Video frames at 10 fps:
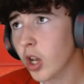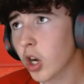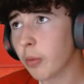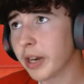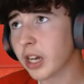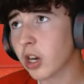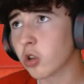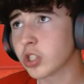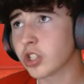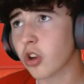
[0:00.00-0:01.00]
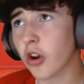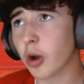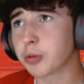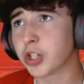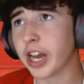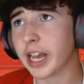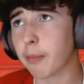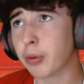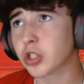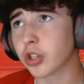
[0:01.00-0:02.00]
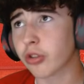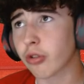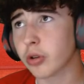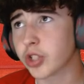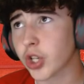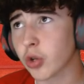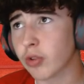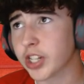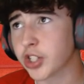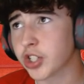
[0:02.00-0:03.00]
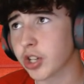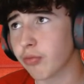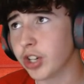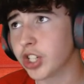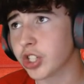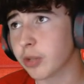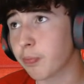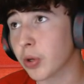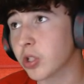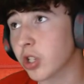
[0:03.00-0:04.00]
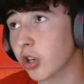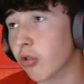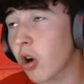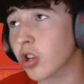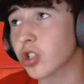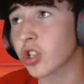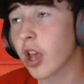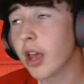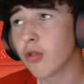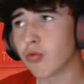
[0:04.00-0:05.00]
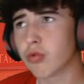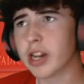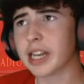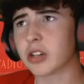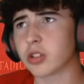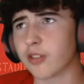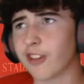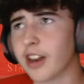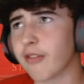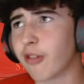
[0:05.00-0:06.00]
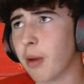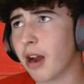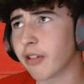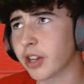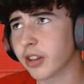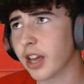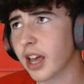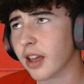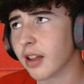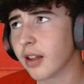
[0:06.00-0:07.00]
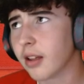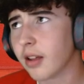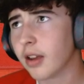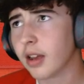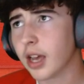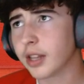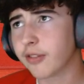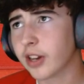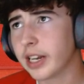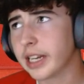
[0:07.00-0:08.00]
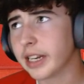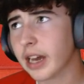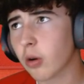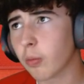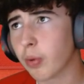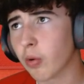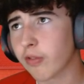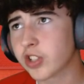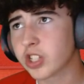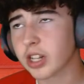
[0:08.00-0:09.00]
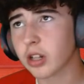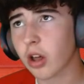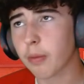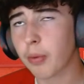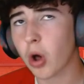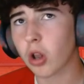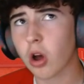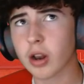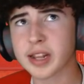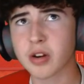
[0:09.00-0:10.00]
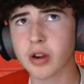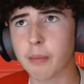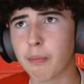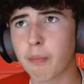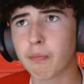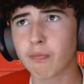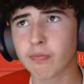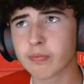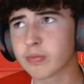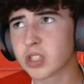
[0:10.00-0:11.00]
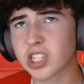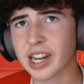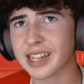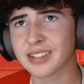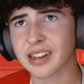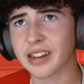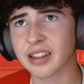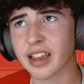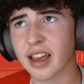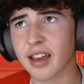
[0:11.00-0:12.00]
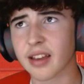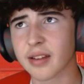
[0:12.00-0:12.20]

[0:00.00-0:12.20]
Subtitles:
Coming in close. He's got an option here. Puts it through to Richardson. Richardson puts it across. Really good defending from Harrogate there. And they've cleared it out. But we've still got the ball. Ollie Younger slings it in the air.